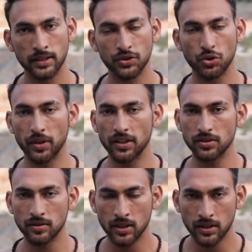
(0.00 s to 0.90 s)
So you can
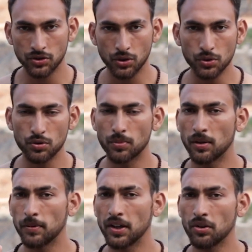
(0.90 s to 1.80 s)
choose to
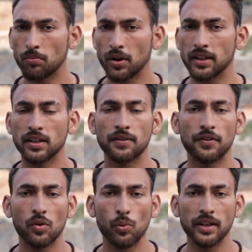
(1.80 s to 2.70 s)
manipulate your breath in
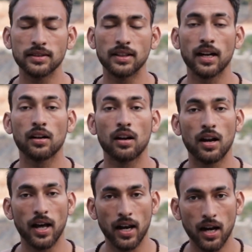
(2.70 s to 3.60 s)
different ways that will
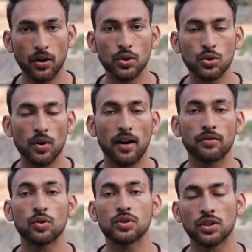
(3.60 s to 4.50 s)
allow you to have good